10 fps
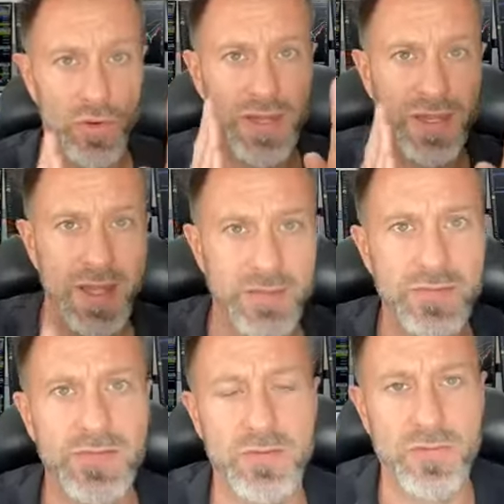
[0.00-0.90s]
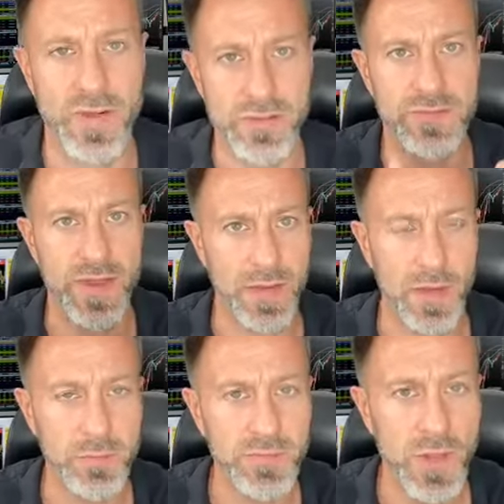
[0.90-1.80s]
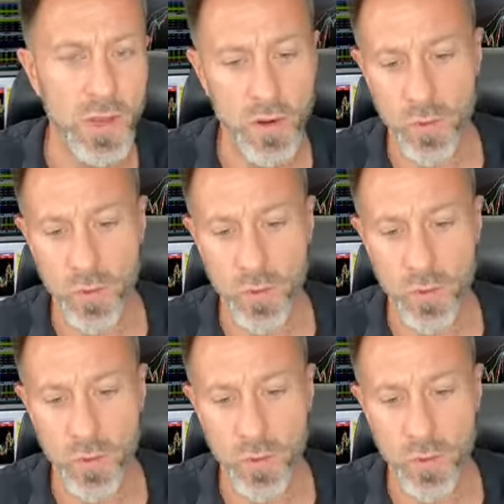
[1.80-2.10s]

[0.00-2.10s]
on against the trend setups.